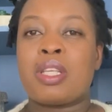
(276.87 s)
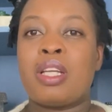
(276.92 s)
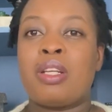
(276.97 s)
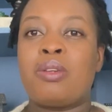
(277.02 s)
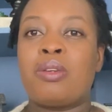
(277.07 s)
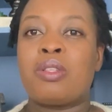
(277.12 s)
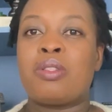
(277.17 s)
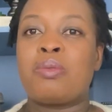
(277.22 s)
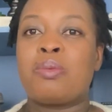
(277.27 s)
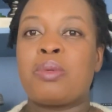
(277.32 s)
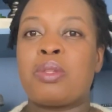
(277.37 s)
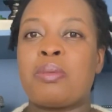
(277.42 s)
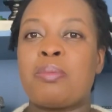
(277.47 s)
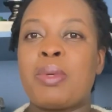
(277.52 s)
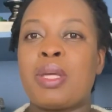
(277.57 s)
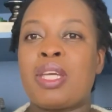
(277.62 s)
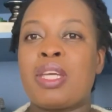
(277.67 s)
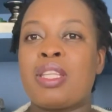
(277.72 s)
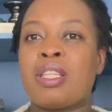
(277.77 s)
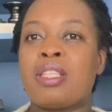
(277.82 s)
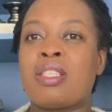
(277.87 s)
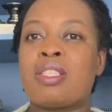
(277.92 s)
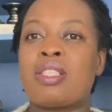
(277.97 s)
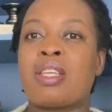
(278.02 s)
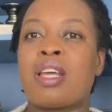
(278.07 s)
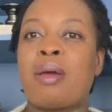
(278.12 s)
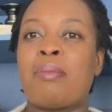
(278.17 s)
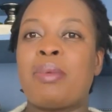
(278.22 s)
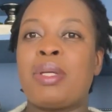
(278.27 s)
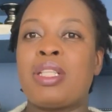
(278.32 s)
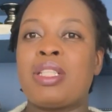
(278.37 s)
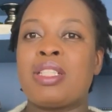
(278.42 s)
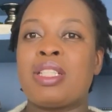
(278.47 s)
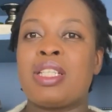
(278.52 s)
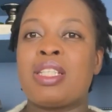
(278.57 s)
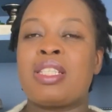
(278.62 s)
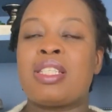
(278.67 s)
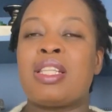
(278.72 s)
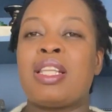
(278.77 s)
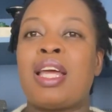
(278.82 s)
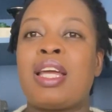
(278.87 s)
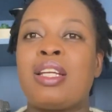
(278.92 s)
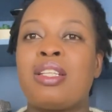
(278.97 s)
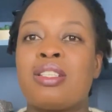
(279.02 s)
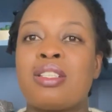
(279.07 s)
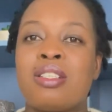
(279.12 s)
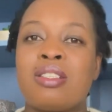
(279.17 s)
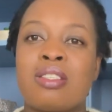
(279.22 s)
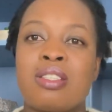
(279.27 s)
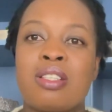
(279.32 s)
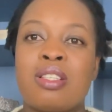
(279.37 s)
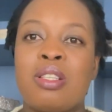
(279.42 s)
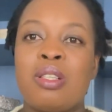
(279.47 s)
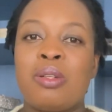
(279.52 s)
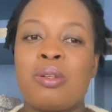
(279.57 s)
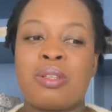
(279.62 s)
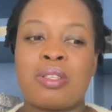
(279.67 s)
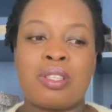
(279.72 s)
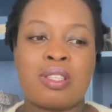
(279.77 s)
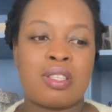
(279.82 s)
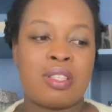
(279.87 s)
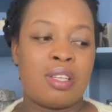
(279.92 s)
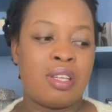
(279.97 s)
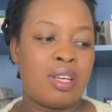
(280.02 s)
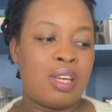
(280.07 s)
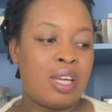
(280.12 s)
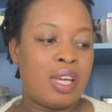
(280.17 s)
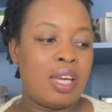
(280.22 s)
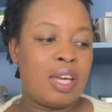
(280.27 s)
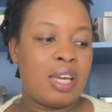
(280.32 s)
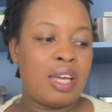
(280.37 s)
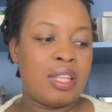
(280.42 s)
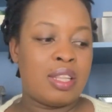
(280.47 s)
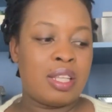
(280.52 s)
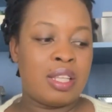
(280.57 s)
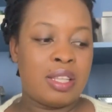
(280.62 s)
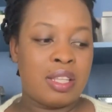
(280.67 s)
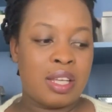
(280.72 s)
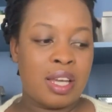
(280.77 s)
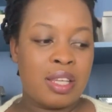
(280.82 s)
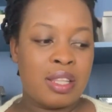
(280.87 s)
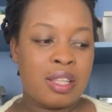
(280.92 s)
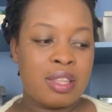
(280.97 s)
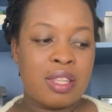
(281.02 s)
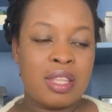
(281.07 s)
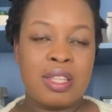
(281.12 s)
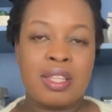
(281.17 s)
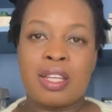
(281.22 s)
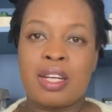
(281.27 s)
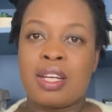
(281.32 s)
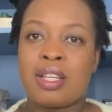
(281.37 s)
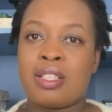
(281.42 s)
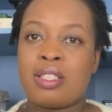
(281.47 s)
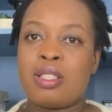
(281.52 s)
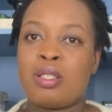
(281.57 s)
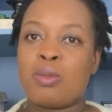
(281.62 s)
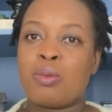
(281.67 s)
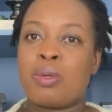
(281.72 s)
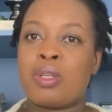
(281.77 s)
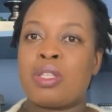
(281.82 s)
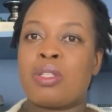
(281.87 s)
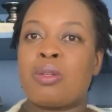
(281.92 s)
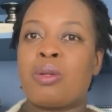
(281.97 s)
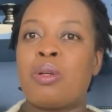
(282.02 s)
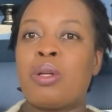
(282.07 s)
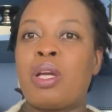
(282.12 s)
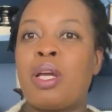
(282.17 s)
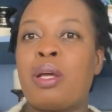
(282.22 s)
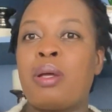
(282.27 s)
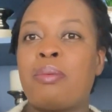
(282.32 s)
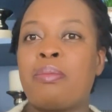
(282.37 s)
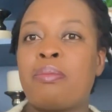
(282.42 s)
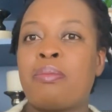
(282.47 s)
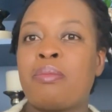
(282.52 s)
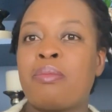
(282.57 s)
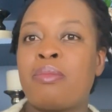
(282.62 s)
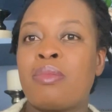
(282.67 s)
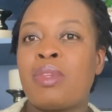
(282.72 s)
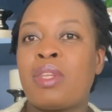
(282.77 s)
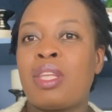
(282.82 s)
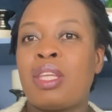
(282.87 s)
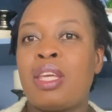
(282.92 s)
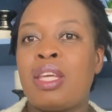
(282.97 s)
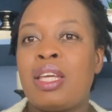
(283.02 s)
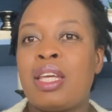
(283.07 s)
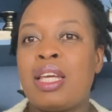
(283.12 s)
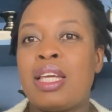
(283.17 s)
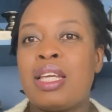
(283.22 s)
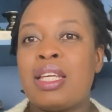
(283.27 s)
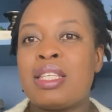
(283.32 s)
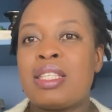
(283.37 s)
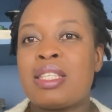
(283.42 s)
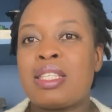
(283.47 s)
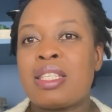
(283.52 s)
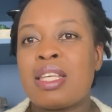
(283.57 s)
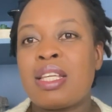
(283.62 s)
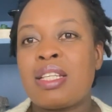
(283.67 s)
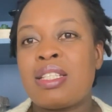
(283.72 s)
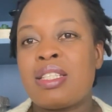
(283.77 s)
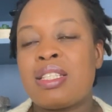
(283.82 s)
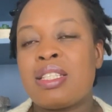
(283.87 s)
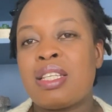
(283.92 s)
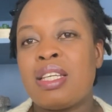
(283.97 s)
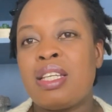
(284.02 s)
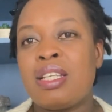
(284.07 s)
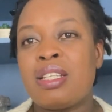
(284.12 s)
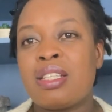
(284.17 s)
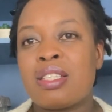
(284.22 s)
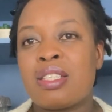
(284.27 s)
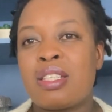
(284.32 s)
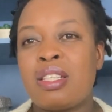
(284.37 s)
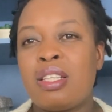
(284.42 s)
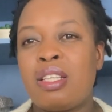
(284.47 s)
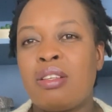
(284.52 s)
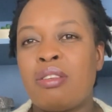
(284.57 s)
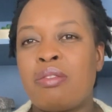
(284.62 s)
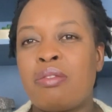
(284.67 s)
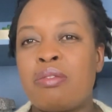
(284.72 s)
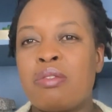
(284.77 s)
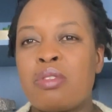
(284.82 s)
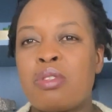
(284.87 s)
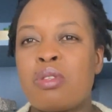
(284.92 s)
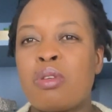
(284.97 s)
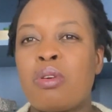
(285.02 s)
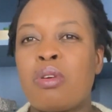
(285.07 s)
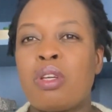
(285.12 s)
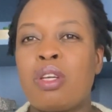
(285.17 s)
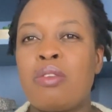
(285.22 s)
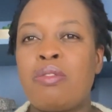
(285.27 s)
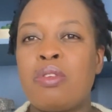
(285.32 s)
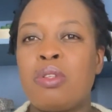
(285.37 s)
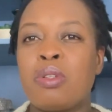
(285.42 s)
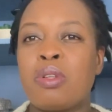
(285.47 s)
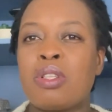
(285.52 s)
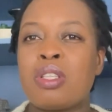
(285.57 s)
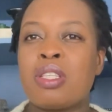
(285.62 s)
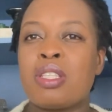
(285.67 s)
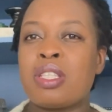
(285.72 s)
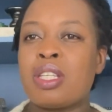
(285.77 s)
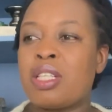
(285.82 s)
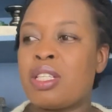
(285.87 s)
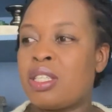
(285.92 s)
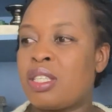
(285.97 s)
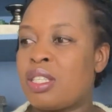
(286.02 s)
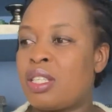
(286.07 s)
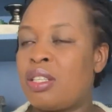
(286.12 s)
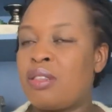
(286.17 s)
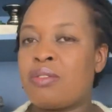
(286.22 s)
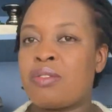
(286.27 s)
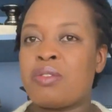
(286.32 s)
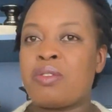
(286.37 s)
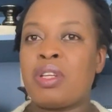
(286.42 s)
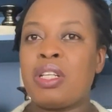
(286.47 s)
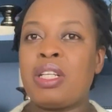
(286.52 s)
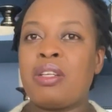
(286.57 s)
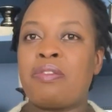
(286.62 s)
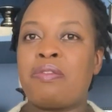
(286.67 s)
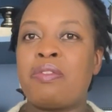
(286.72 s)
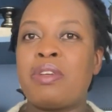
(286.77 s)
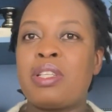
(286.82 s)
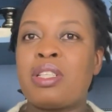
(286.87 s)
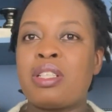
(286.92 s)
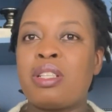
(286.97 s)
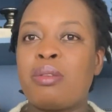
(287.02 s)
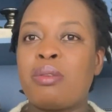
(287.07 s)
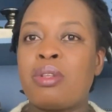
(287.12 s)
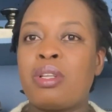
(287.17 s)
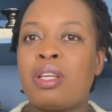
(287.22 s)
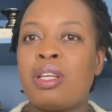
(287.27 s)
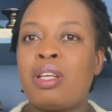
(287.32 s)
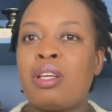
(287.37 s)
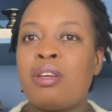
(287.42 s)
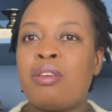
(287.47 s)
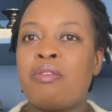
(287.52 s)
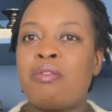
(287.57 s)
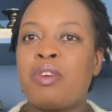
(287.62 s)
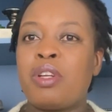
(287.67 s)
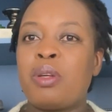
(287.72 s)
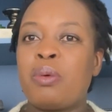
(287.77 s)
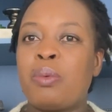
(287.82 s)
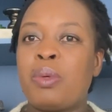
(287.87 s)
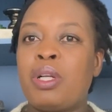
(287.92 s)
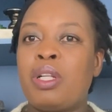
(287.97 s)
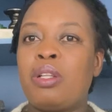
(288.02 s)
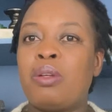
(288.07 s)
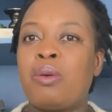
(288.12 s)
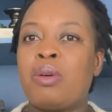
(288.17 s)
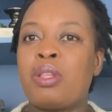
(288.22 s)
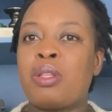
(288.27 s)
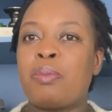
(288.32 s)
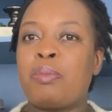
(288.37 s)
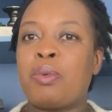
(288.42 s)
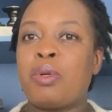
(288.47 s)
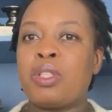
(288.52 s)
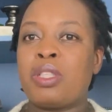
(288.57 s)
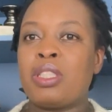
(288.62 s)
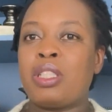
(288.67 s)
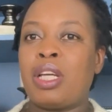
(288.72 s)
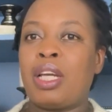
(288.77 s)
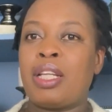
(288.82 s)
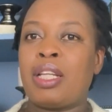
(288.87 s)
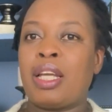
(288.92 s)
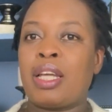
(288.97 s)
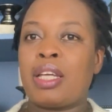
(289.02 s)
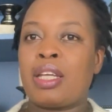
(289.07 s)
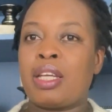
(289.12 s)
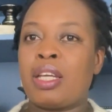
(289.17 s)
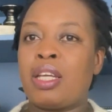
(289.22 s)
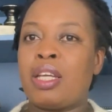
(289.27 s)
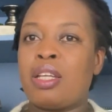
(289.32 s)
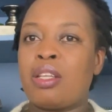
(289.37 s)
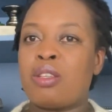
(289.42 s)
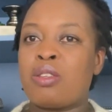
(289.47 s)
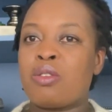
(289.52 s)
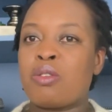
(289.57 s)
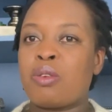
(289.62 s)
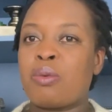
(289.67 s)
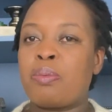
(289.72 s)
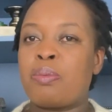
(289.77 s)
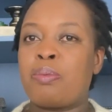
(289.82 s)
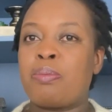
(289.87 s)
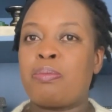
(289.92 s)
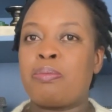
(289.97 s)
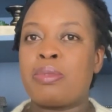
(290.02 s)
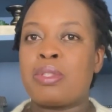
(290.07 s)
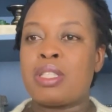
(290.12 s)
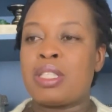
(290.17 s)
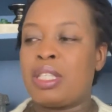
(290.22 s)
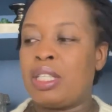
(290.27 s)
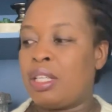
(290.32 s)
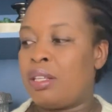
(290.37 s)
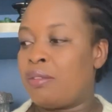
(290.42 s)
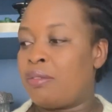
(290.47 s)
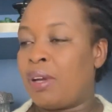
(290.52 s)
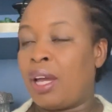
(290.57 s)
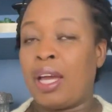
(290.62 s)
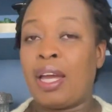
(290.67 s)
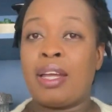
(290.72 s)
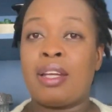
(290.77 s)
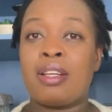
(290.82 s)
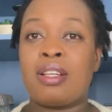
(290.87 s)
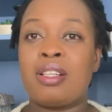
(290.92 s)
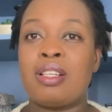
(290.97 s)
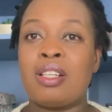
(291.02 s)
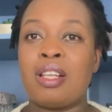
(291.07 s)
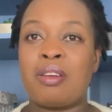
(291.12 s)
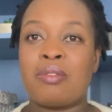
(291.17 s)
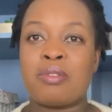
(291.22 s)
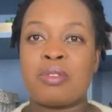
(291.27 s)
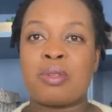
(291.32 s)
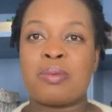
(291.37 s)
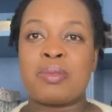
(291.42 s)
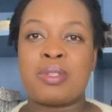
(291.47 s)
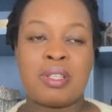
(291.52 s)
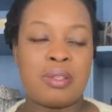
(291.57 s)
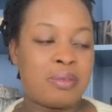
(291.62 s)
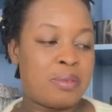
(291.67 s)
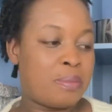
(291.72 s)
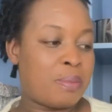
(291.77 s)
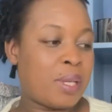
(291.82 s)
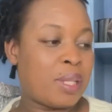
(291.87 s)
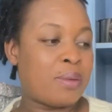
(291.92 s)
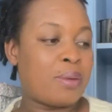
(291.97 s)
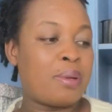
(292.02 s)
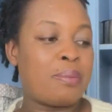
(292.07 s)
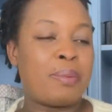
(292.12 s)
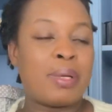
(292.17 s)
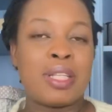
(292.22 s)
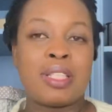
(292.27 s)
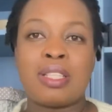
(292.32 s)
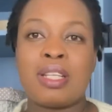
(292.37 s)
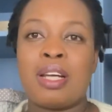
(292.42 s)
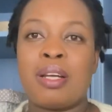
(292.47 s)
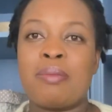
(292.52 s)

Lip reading: a lot with making this garment as light as it looks. And then the other thing that I did was a set-in sleeve. So if you notice, set-in sleeves really fit in very well on the body, unlike a drop sleeve. I really love drop sleeves, by the way, but